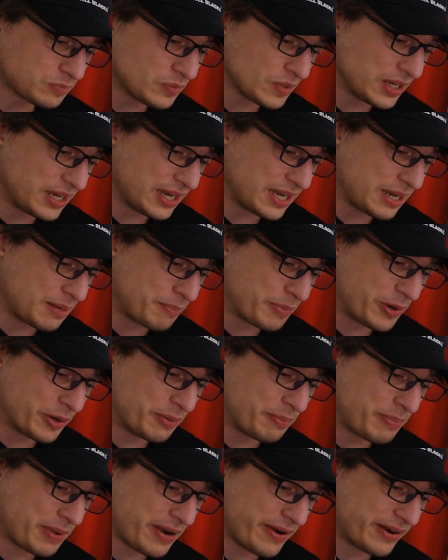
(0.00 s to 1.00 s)
Uh,
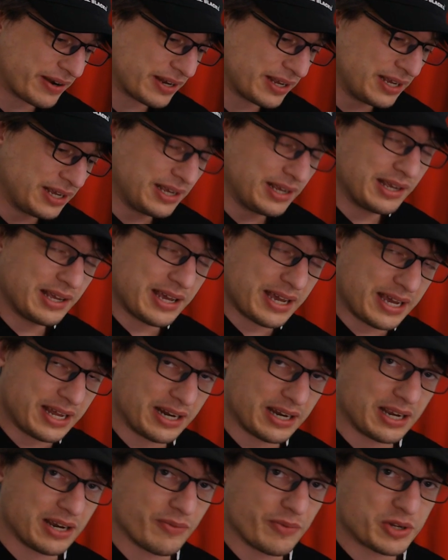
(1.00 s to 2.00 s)
Beauden Barrett
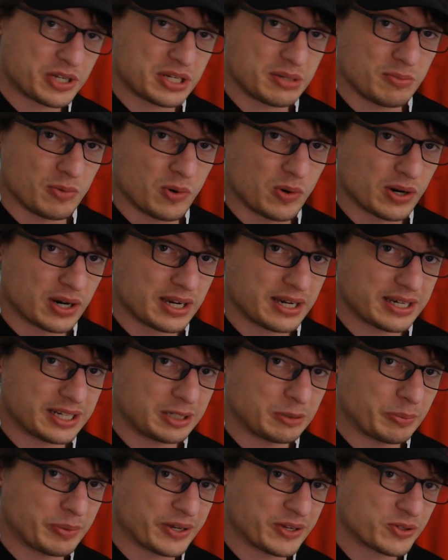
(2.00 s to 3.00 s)
and uh, Richie Mo'unga,
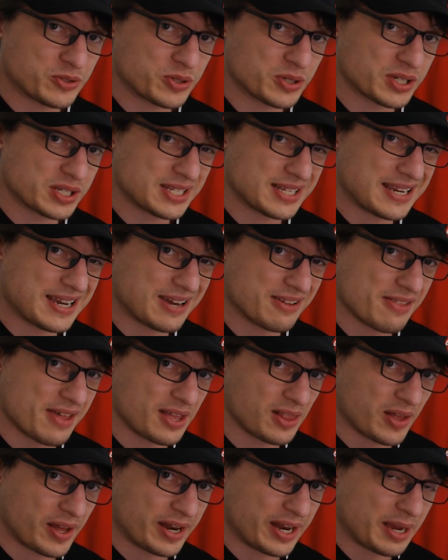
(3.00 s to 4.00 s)
it'll be interesting to see how
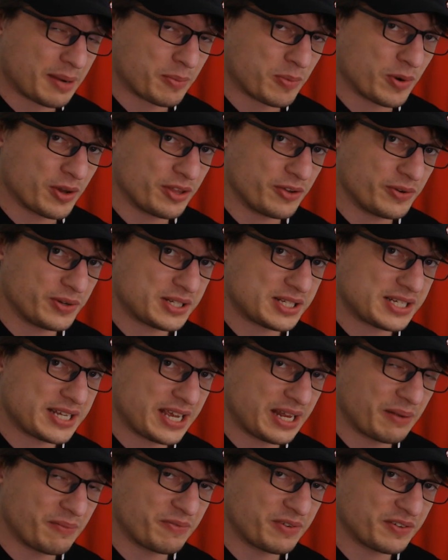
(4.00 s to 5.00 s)
they line up, whether it's
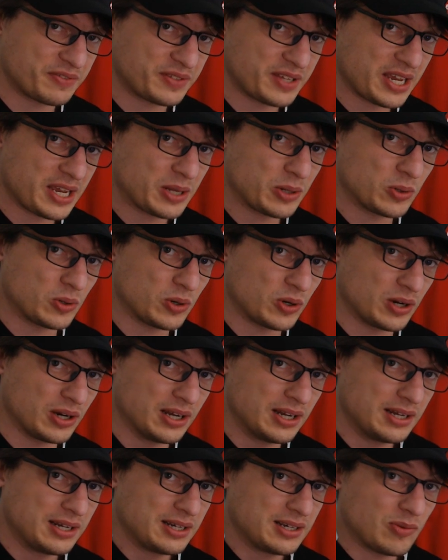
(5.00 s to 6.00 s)
ten and fifteen
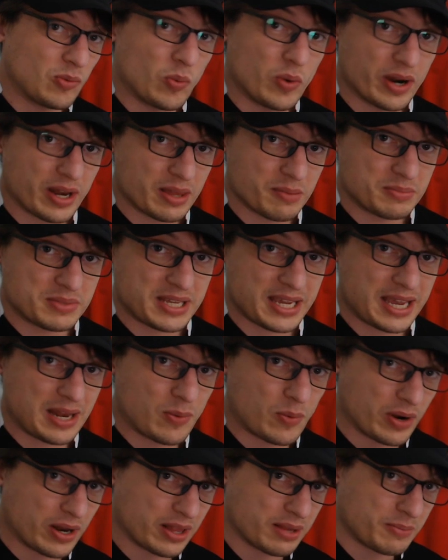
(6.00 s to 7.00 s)
or one of them
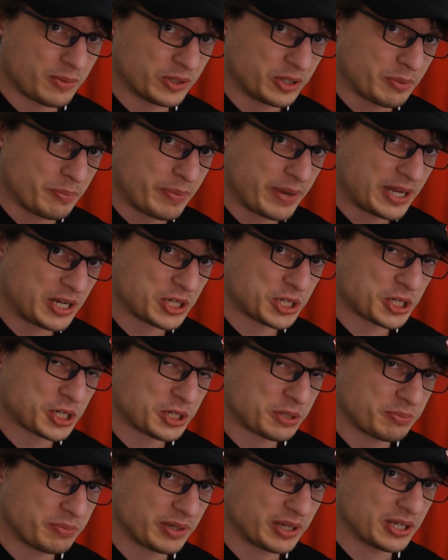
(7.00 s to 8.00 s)
ten, one of them on the
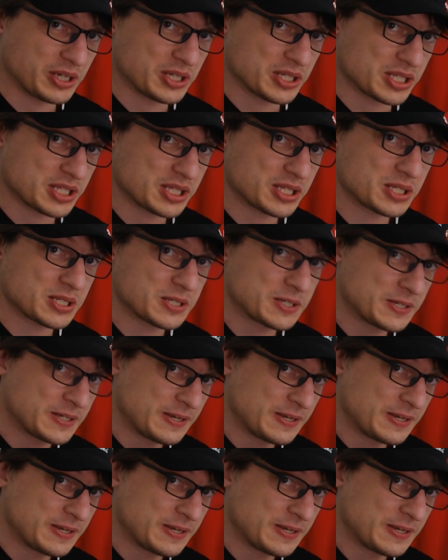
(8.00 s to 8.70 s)
bench, because...